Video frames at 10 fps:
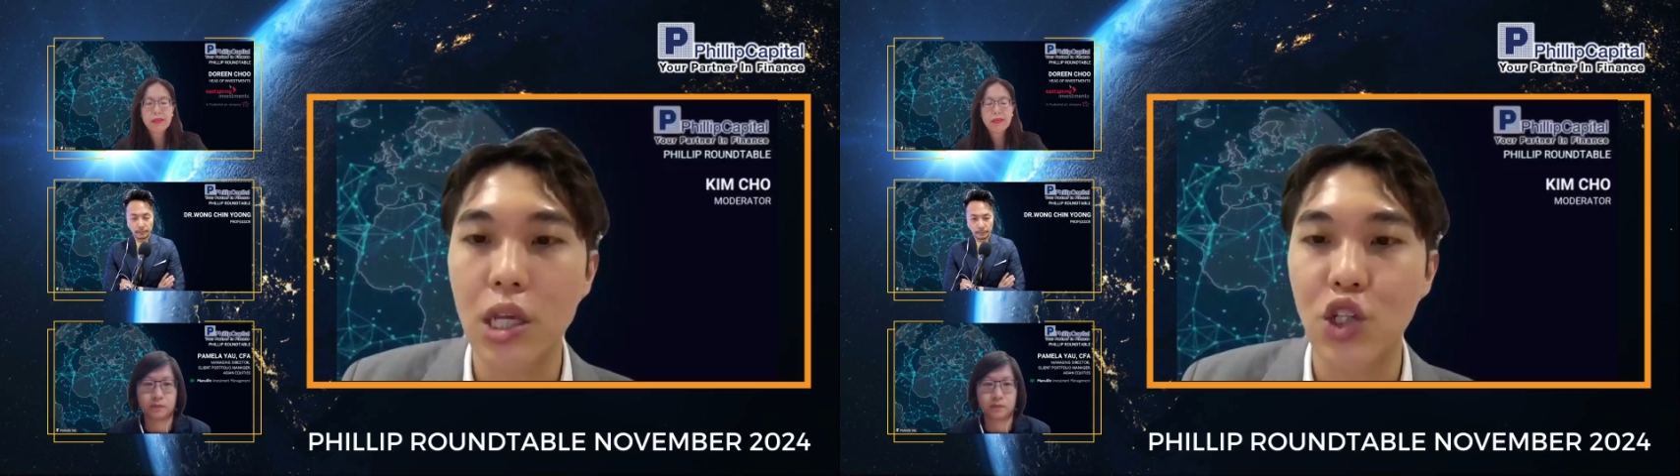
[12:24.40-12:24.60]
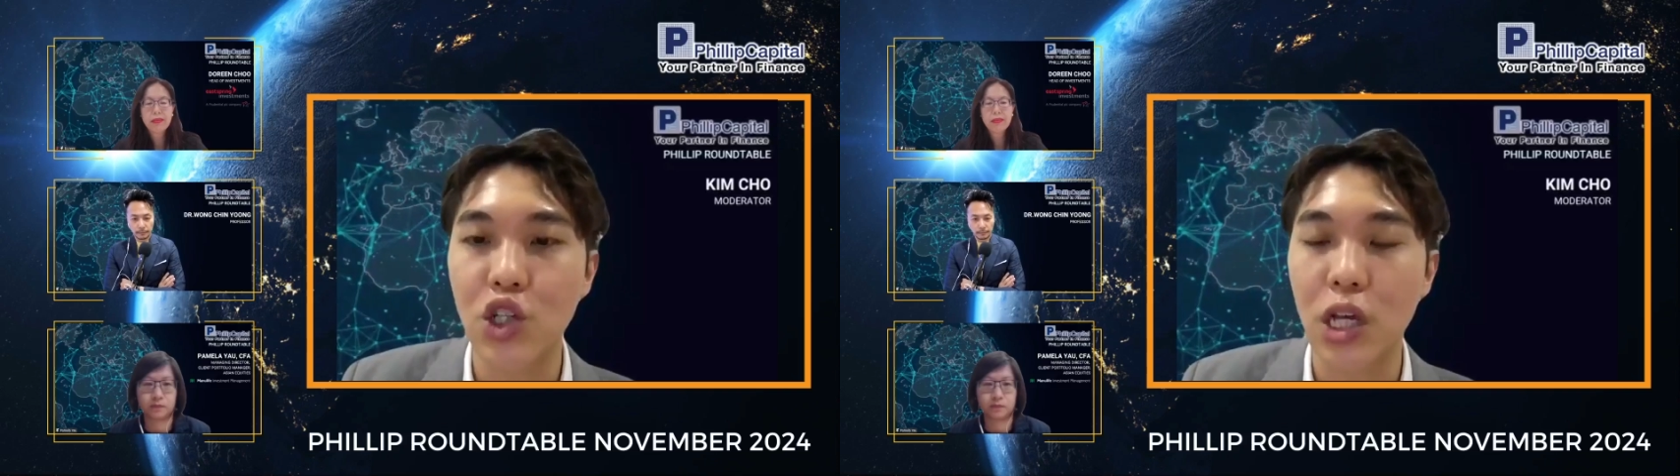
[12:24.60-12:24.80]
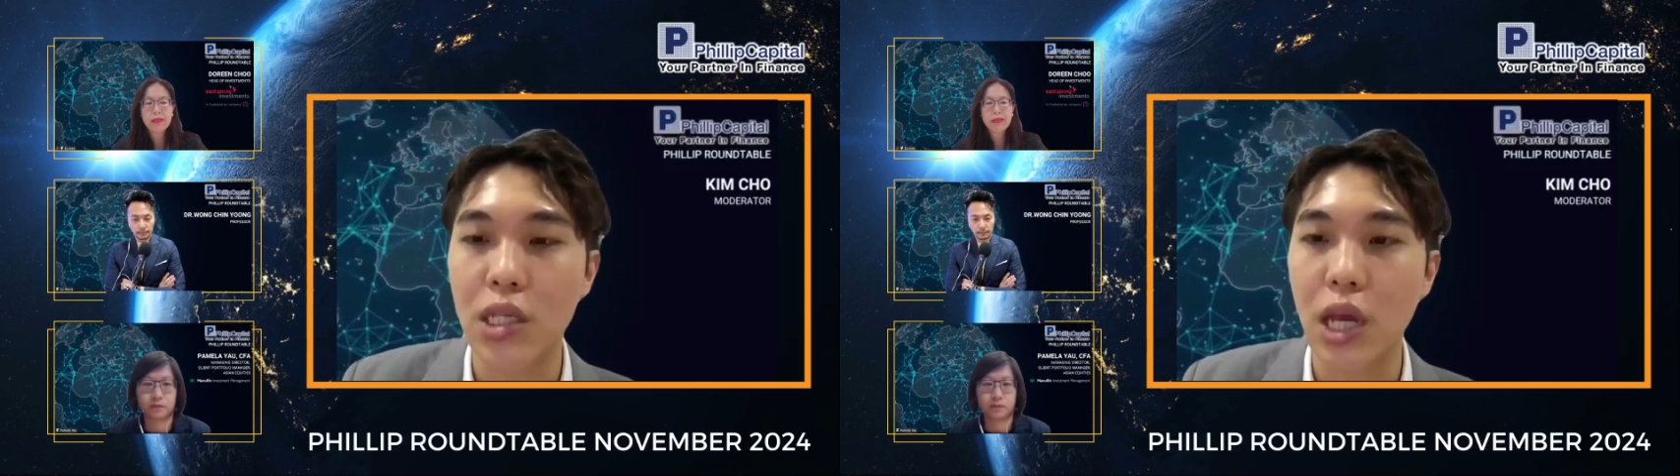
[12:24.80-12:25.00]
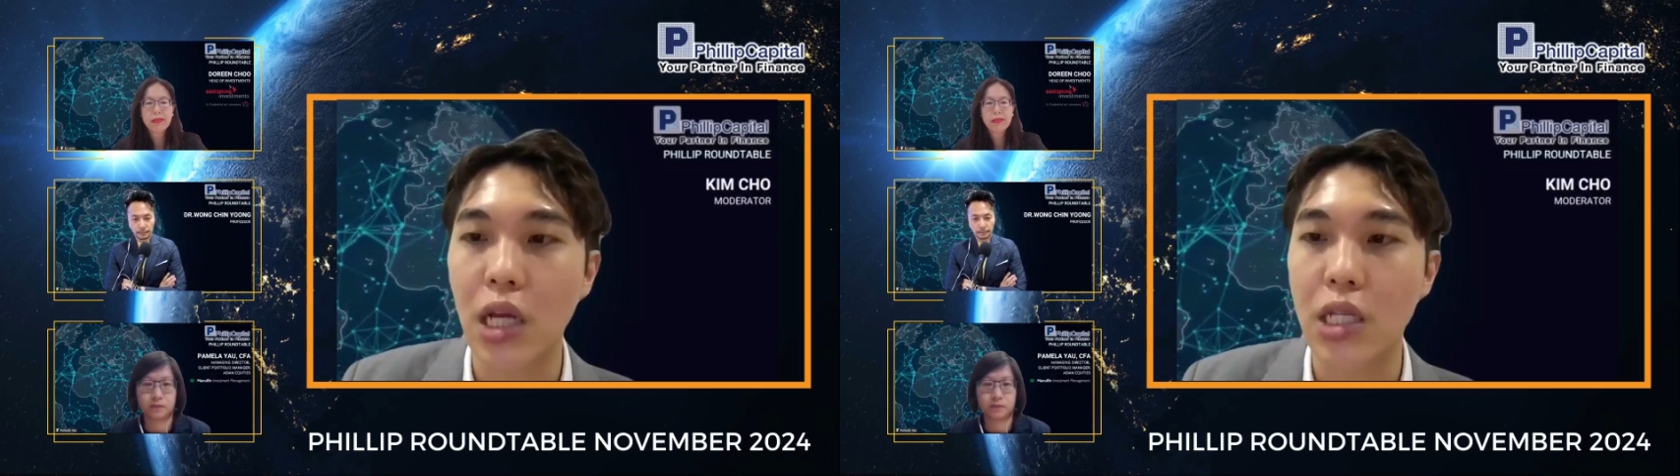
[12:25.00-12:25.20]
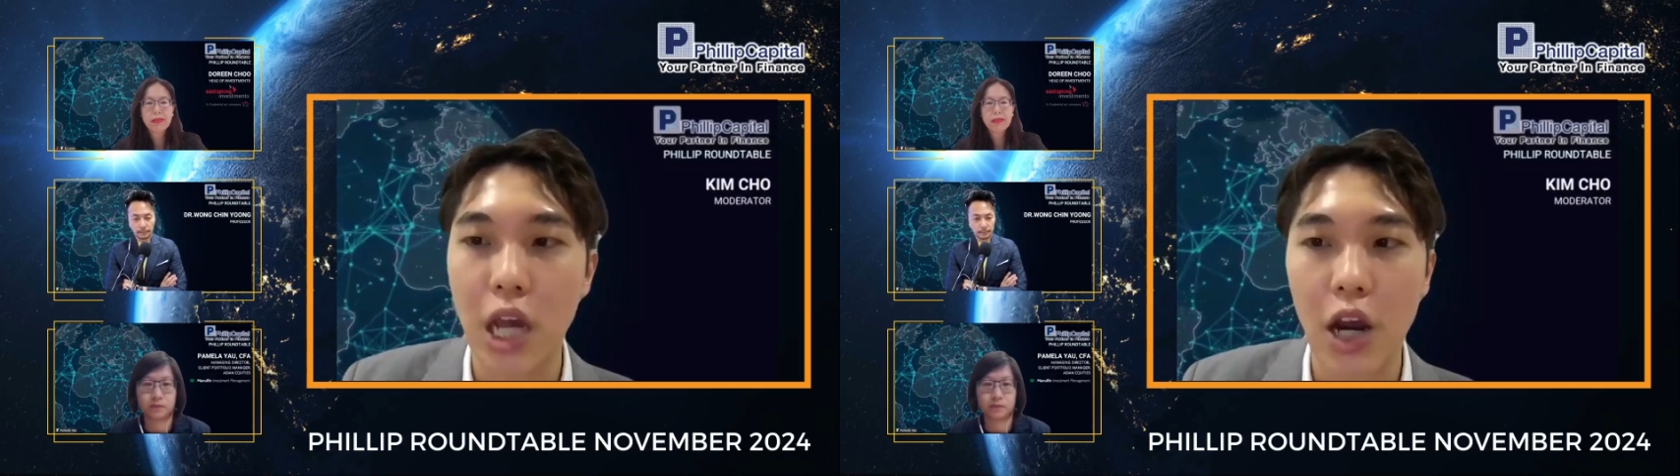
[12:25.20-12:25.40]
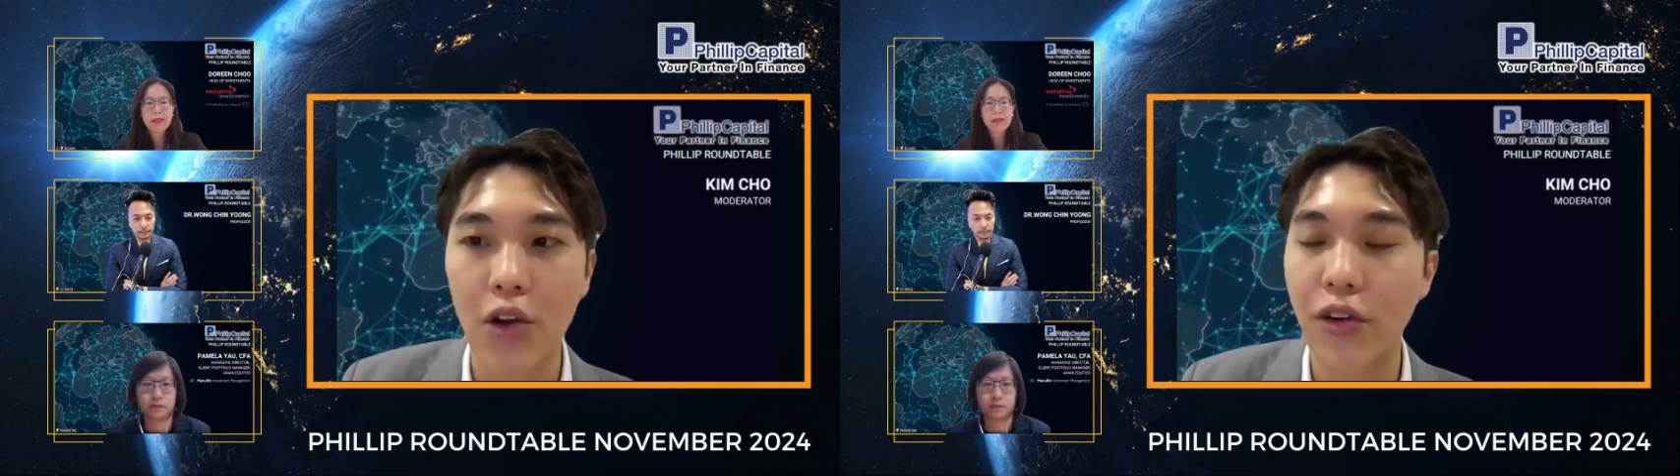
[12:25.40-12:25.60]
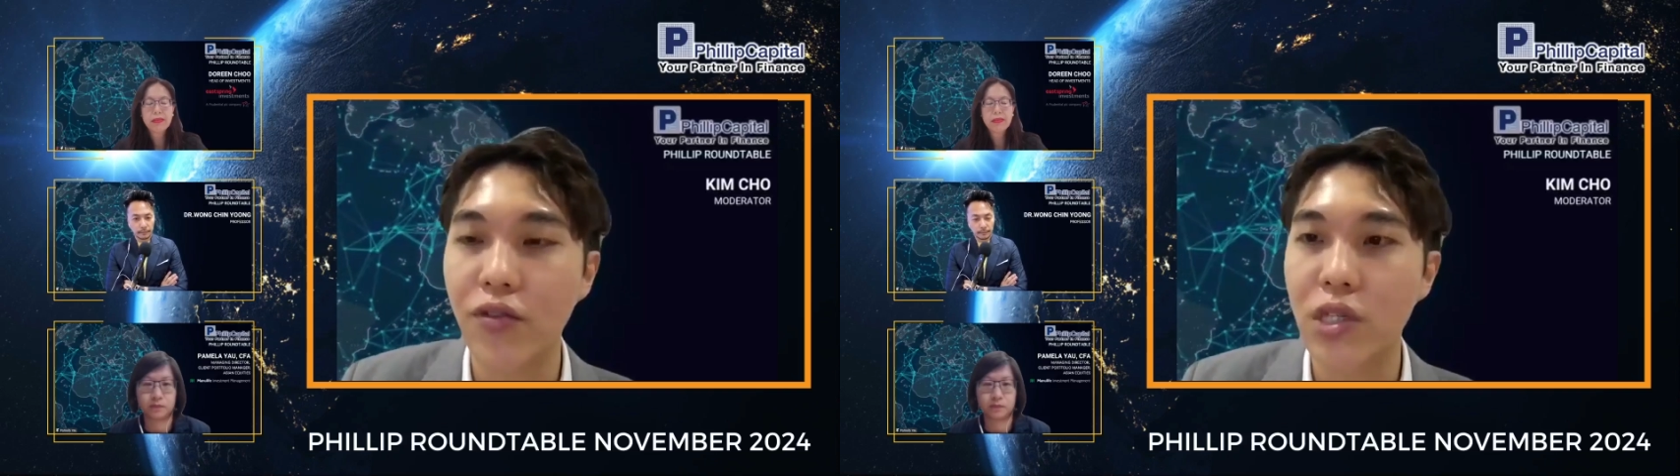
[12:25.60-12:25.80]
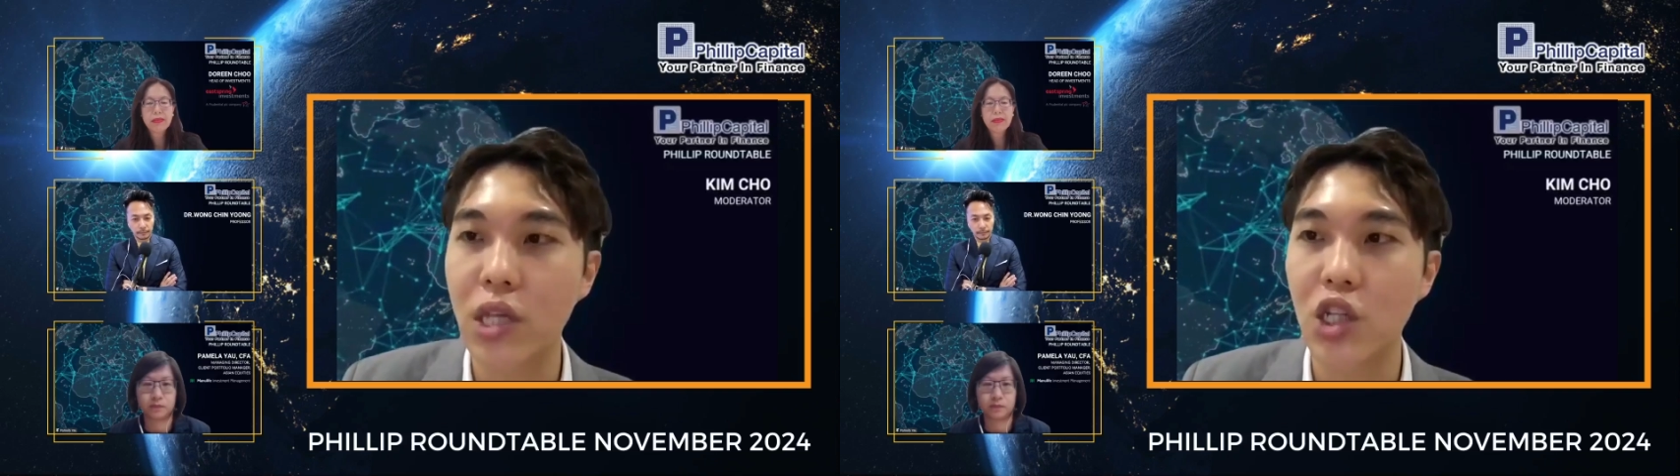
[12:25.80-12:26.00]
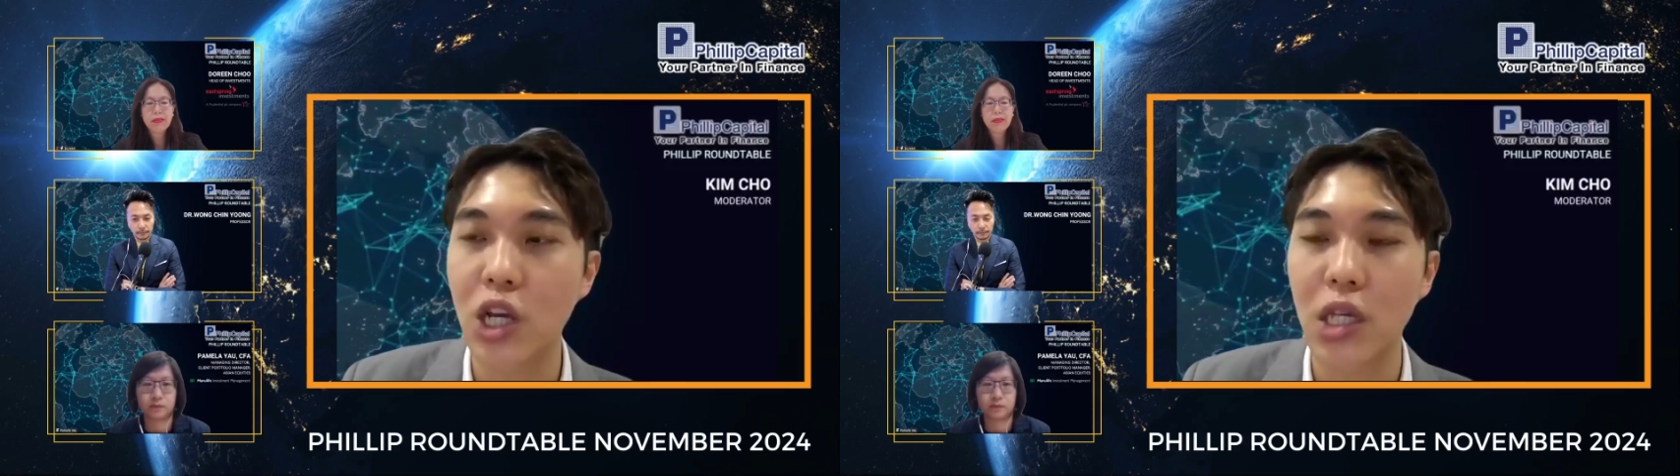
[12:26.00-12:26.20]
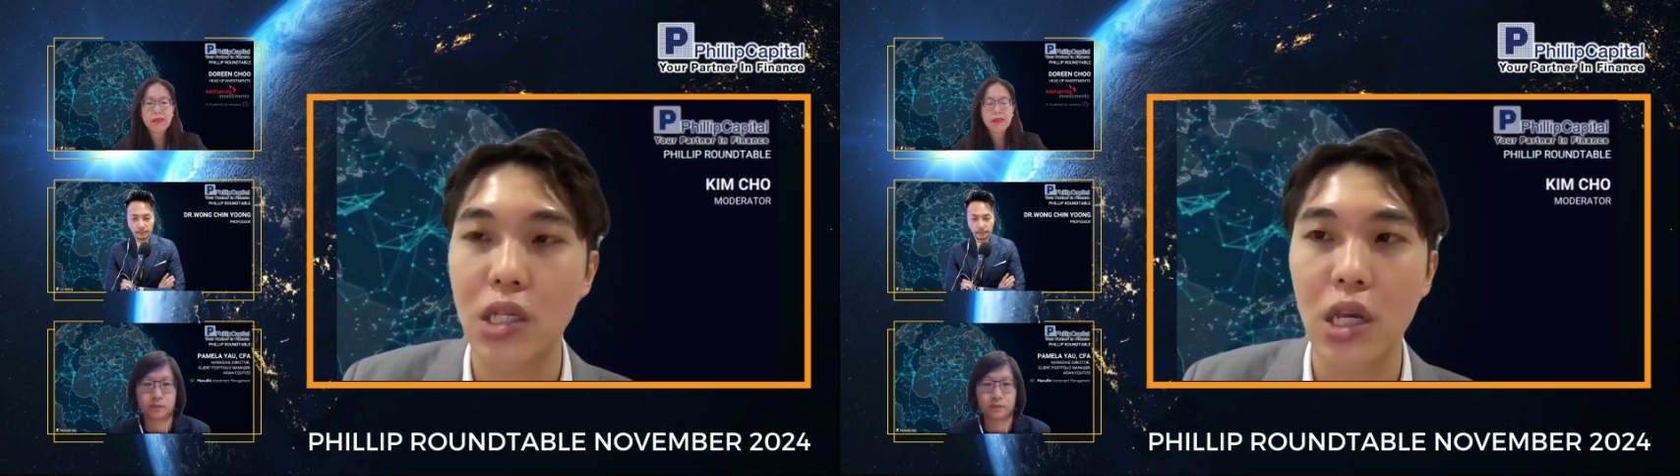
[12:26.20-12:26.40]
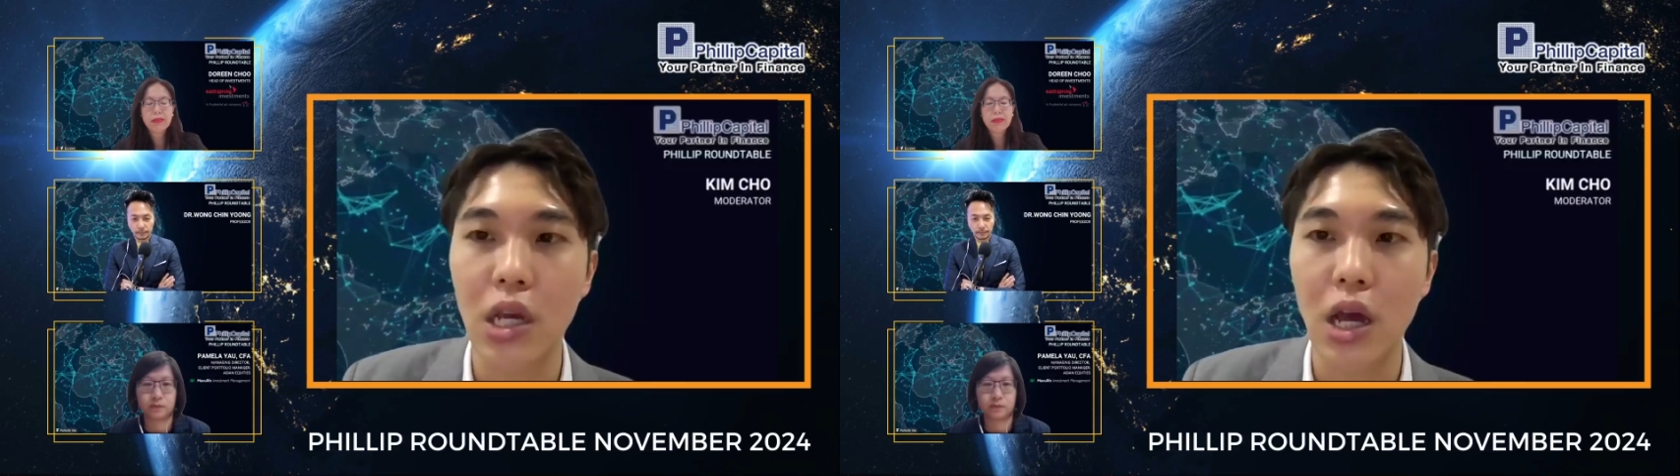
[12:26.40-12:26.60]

such as tariffs, such as